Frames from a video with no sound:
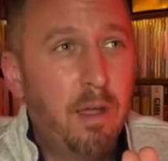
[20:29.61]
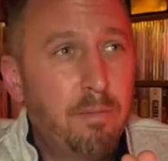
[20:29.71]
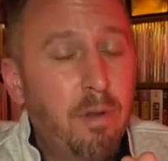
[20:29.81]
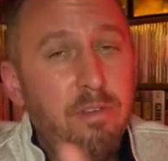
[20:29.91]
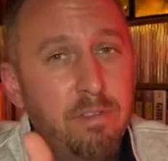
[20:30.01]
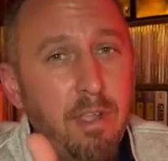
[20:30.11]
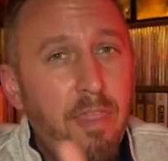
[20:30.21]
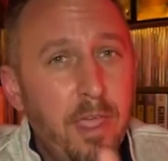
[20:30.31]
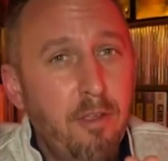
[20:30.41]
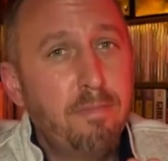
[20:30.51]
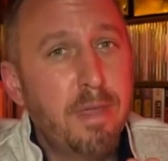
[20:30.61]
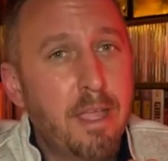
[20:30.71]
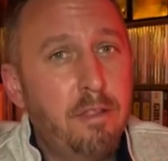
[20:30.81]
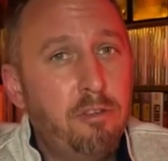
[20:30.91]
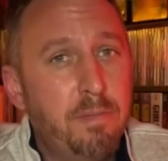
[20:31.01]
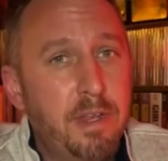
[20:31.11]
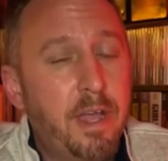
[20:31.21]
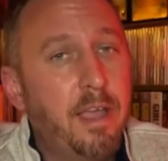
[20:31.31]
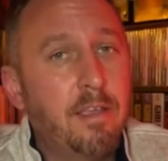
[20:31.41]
personally, I think you're being a little bit naive.